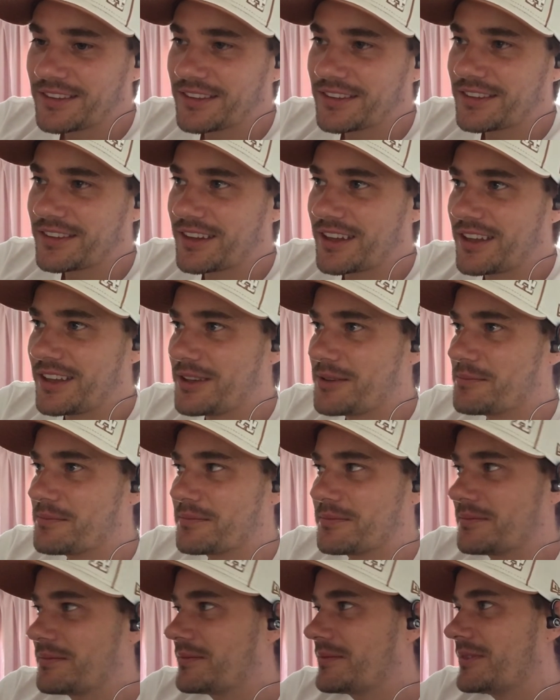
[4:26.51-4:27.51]
the
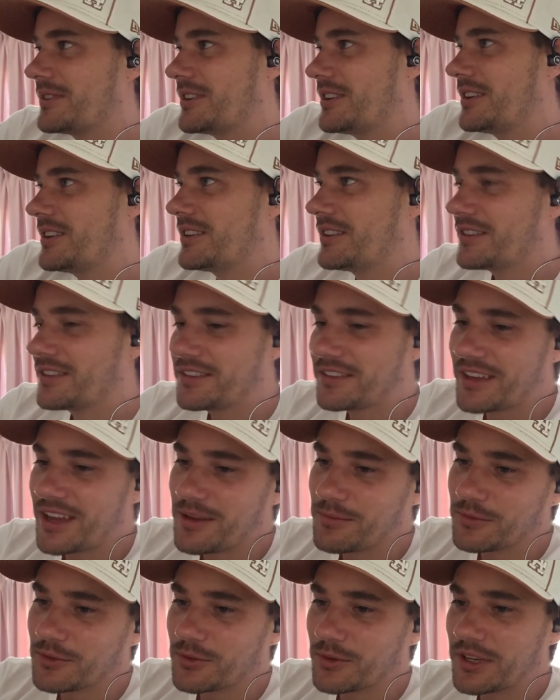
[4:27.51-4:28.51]

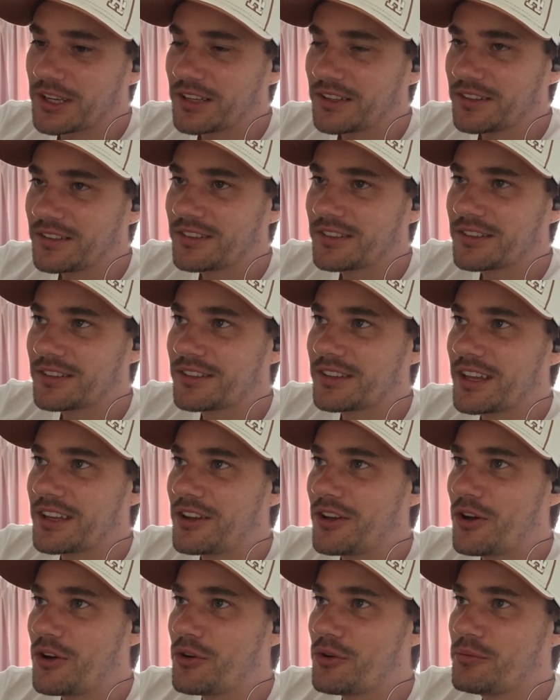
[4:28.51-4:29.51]
same drinks at
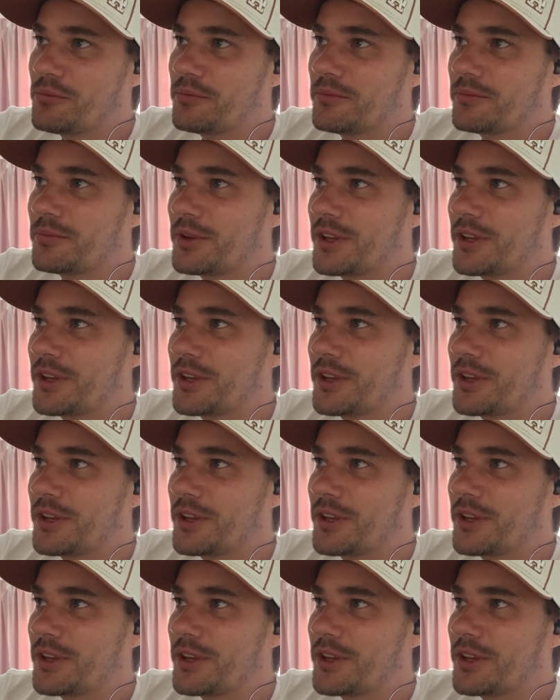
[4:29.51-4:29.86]
home.